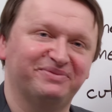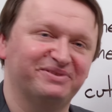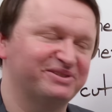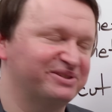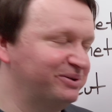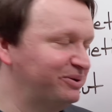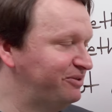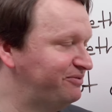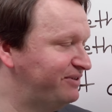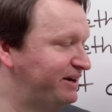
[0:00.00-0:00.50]

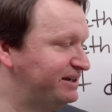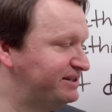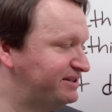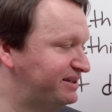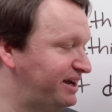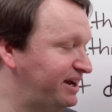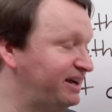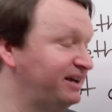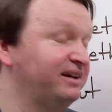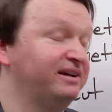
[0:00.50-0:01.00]
So if I
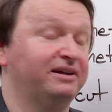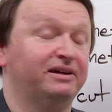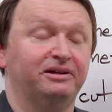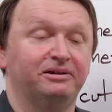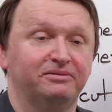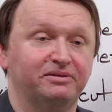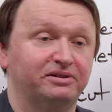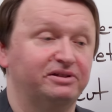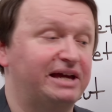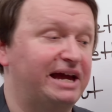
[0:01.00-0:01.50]
say,
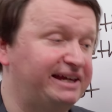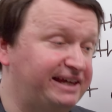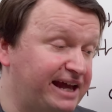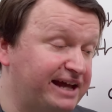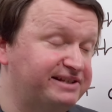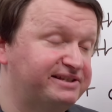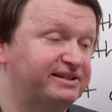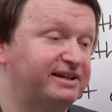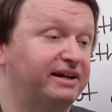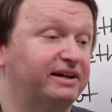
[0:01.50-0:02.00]
I
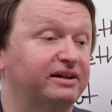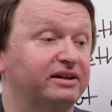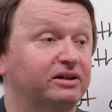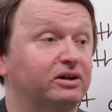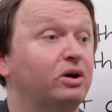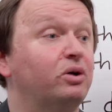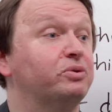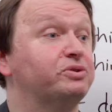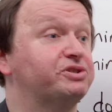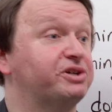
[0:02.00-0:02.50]
can't say,
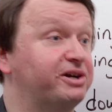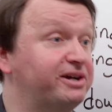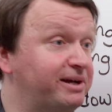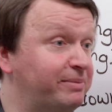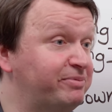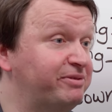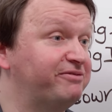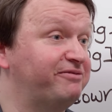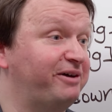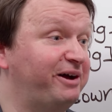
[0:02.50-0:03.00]
oh, turn
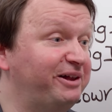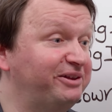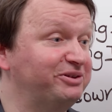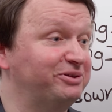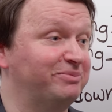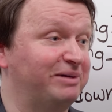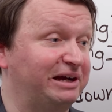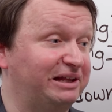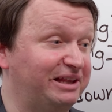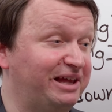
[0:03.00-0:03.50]
up the
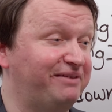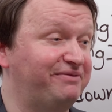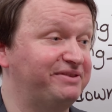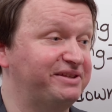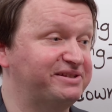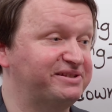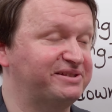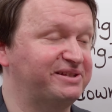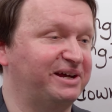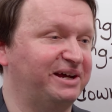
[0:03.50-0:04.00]
volume, I love
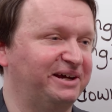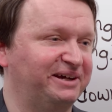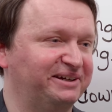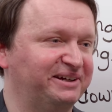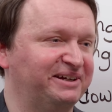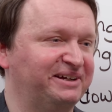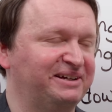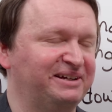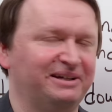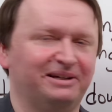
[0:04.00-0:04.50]
this
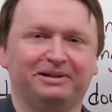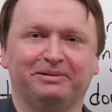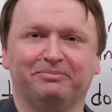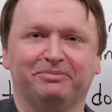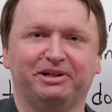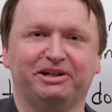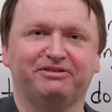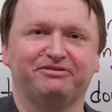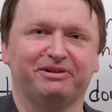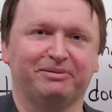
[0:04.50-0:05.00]
song.
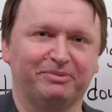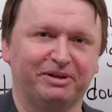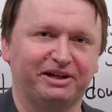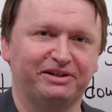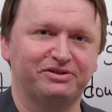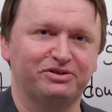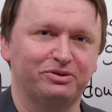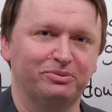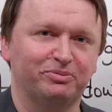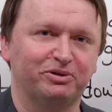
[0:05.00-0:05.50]
But if I'm
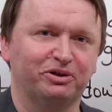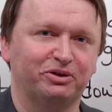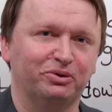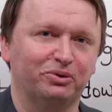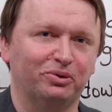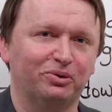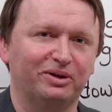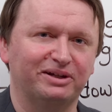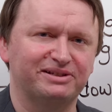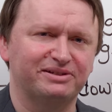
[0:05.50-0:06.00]
like super
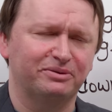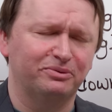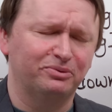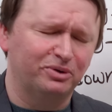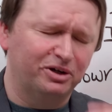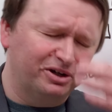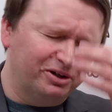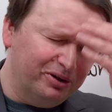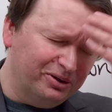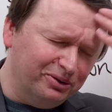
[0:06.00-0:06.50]
cool, I say,
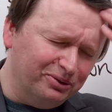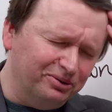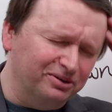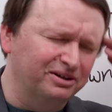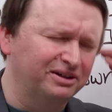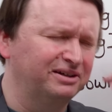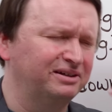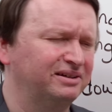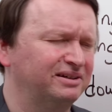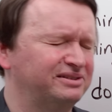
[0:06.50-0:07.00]
whoa,
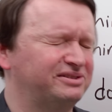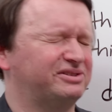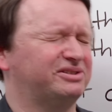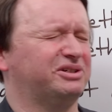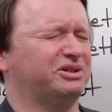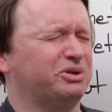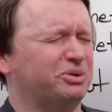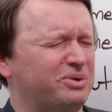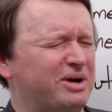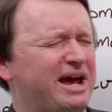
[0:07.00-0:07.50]

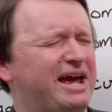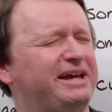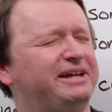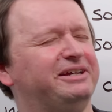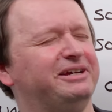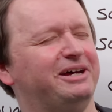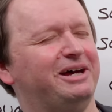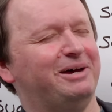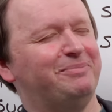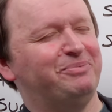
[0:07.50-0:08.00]
just
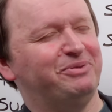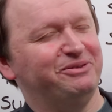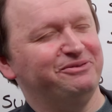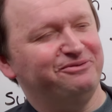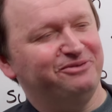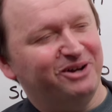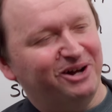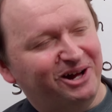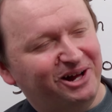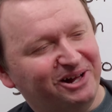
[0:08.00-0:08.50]
crank up the
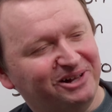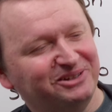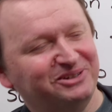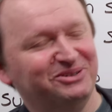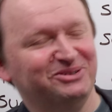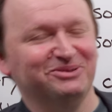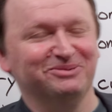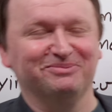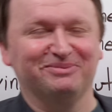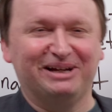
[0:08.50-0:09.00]

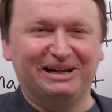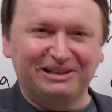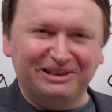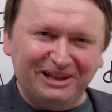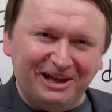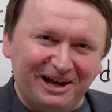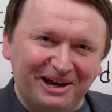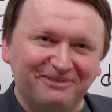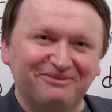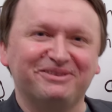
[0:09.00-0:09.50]
volume. I
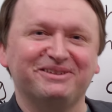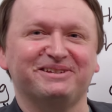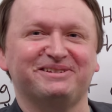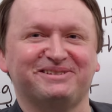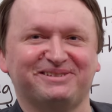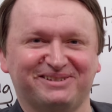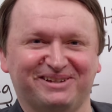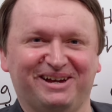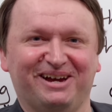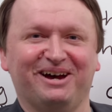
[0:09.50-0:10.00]
love
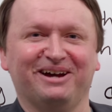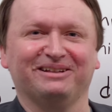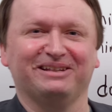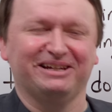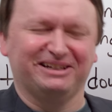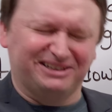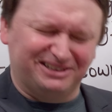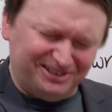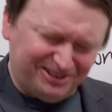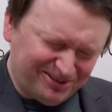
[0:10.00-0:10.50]
this song.
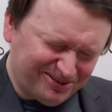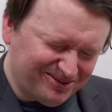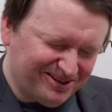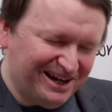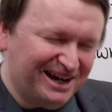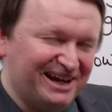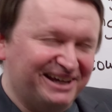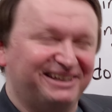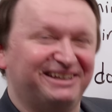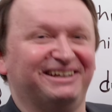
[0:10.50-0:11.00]
Like
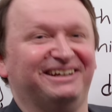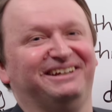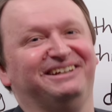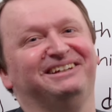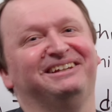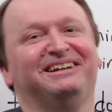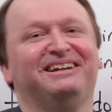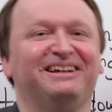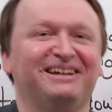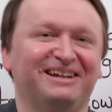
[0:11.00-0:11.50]
crank
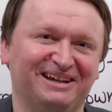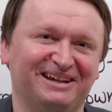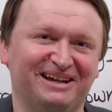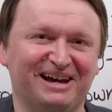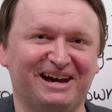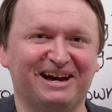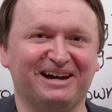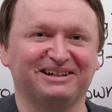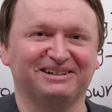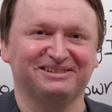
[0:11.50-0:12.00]
it.
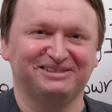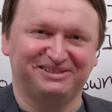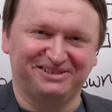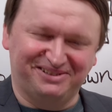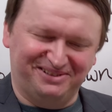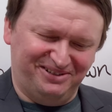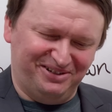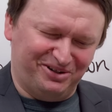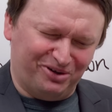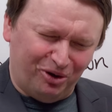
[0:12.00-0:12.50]
Uh,
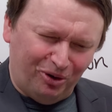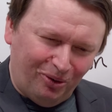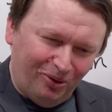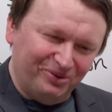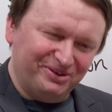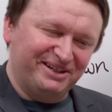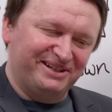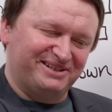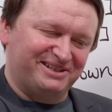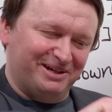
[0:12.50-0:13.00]
just you're
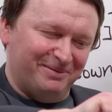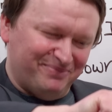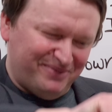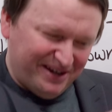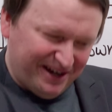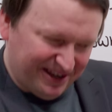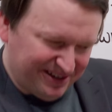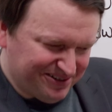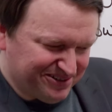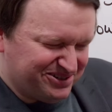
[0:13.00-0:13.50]
holding
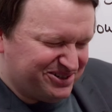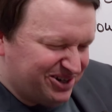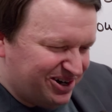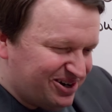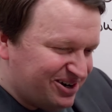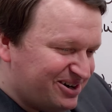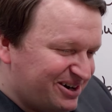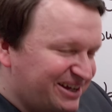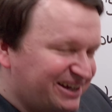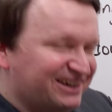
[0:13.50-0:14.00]
something and you're
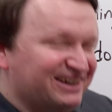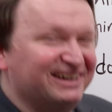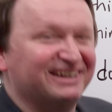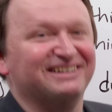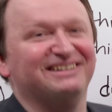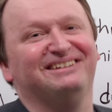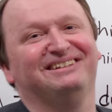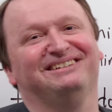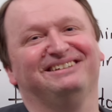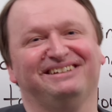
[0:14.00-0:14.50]
turning
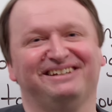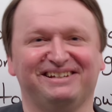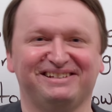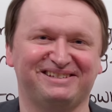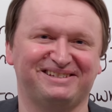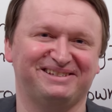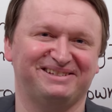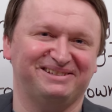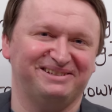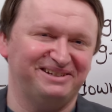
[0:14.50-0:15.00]
it.
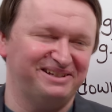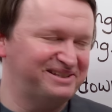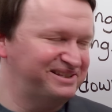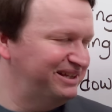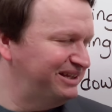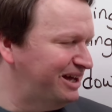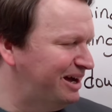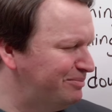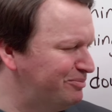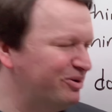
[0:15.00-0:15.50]
It's, it's
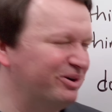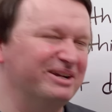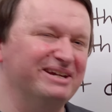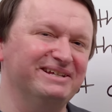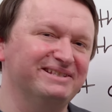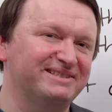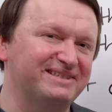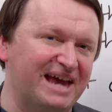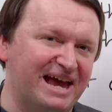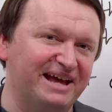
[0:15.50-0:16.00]
a lot more
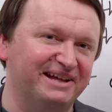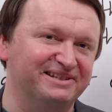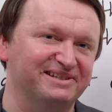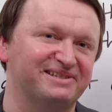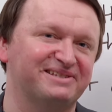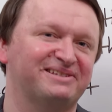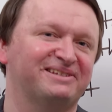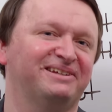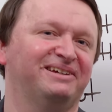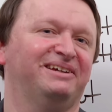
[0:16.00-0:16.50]

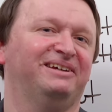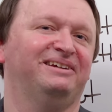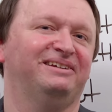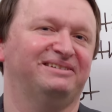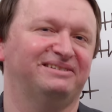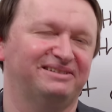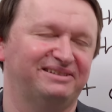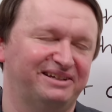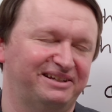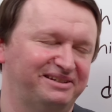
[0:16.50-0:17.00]
intense.
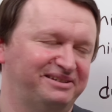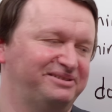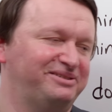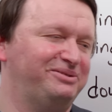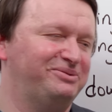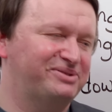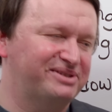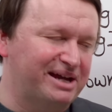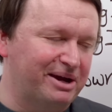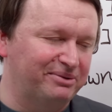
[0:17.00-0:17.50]
And
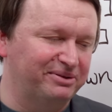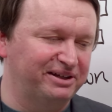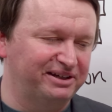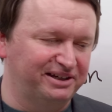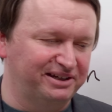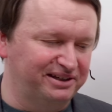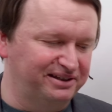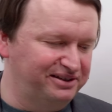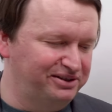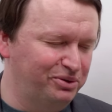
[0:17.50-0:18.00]
you sound
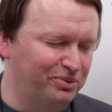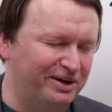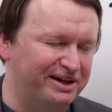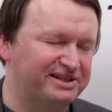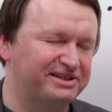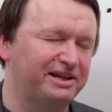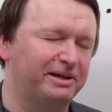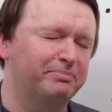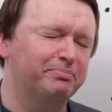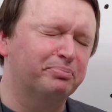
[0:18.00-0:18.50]
like a, you want
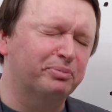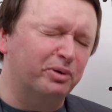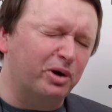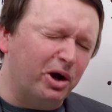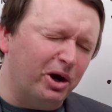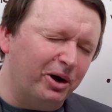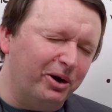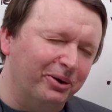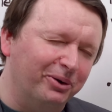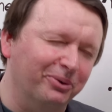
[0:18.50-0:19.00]
to say,
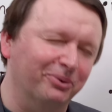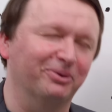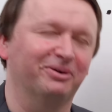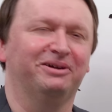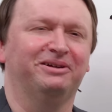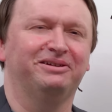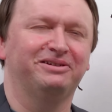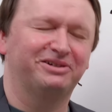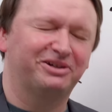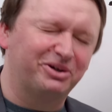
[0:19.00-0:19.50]
bro,
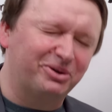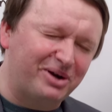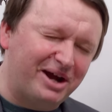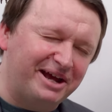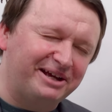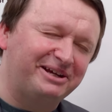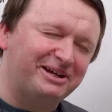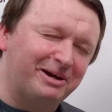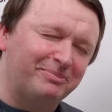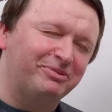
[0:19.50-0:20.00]

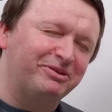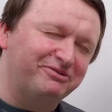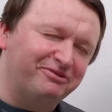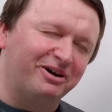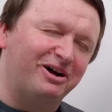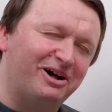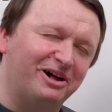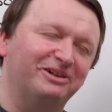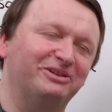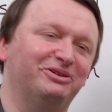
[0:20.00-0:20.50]
crank up the
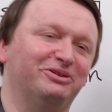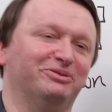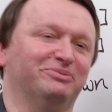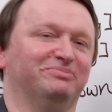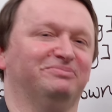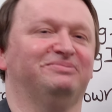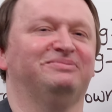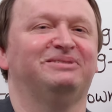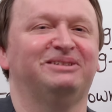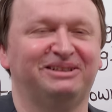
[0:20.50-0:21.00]

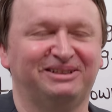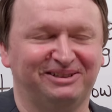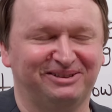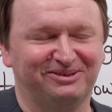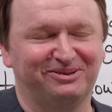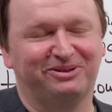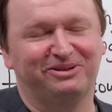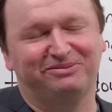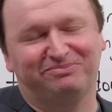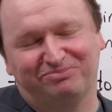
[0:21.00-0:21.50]
volume.
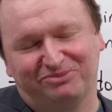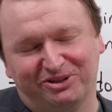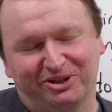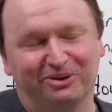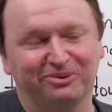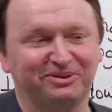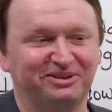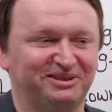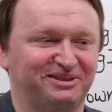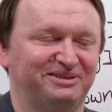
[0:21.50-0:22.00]
Or
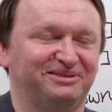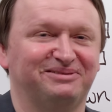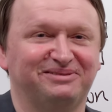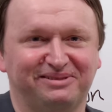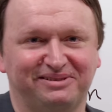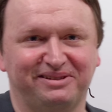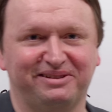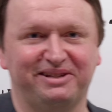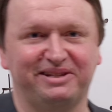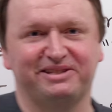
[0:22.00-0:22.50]
don't.
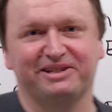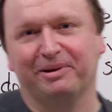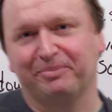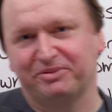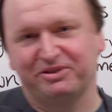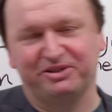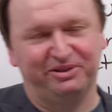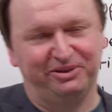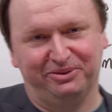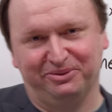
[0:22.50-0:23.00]
It's
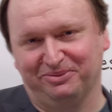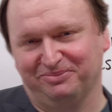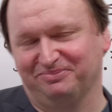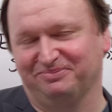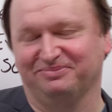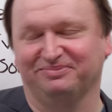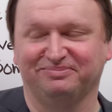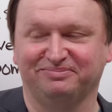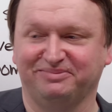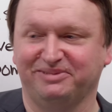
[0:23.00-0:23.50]
up to you.
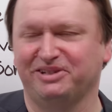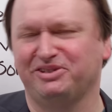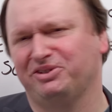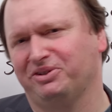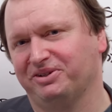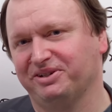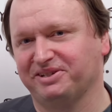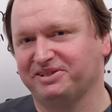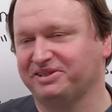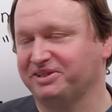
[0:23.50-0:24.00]
It's
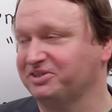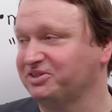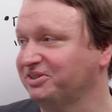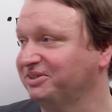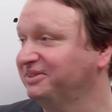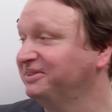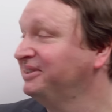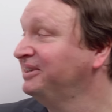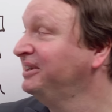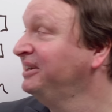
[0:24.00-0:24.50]
your
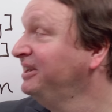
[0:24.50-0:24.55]
decision.